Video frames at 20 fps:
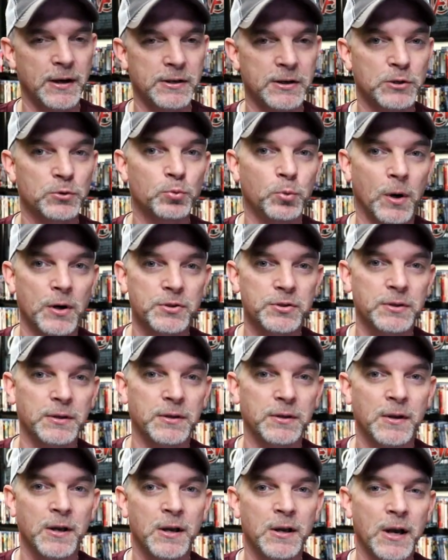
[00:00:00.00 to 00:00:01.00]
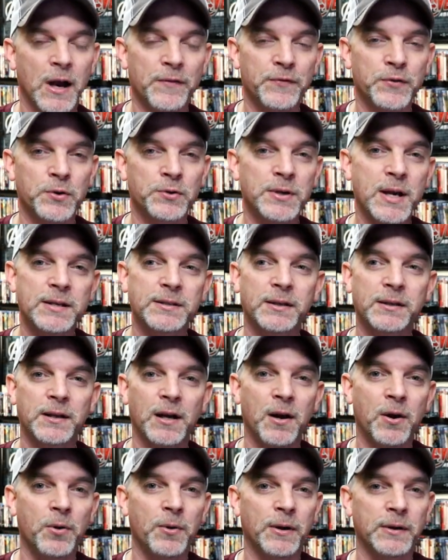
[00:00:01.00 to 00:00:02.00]
I just watched it a few days
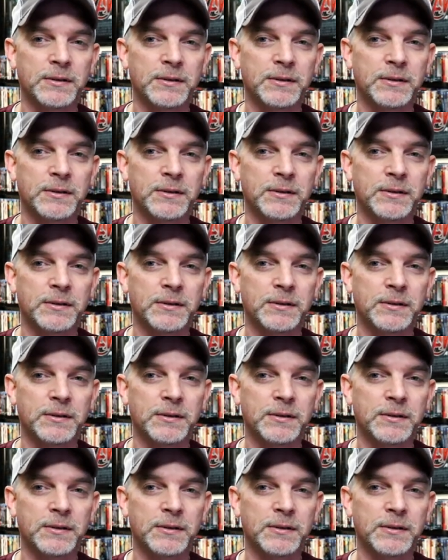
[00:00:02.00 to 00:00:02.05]
ago.